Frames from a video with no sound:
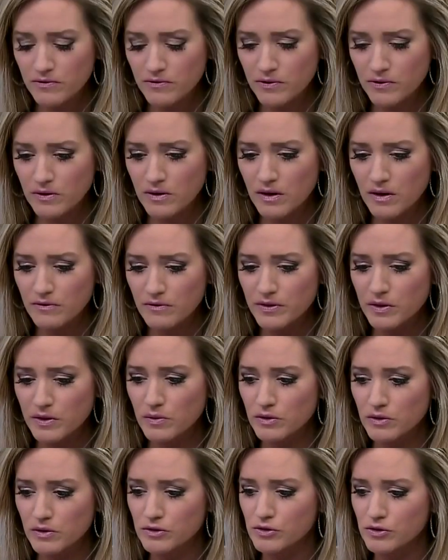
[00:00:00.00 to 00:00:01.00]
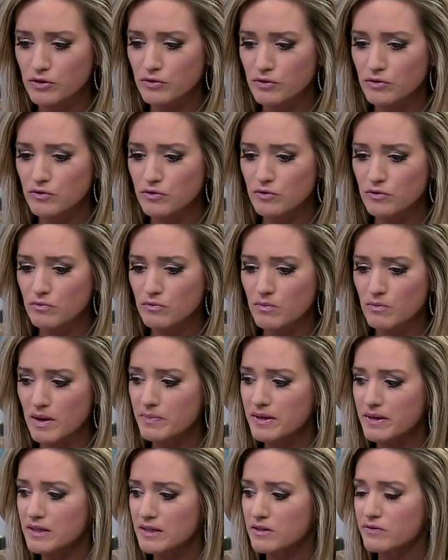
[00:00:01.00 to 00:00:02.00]
for our viewers who might
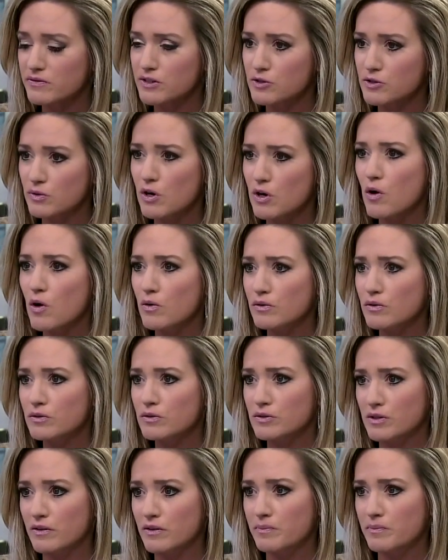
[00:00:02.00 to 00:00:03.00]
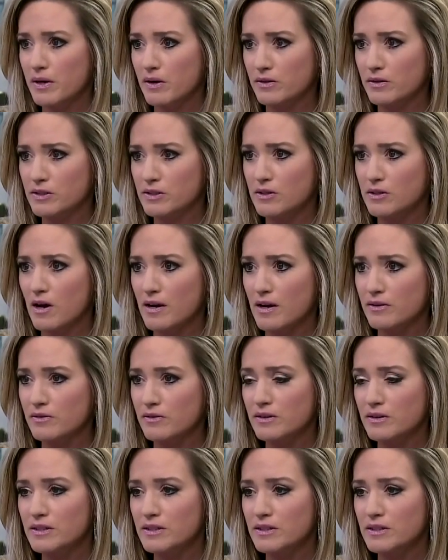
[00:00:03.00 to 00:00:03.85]
be individual owners of Barrick stock and they're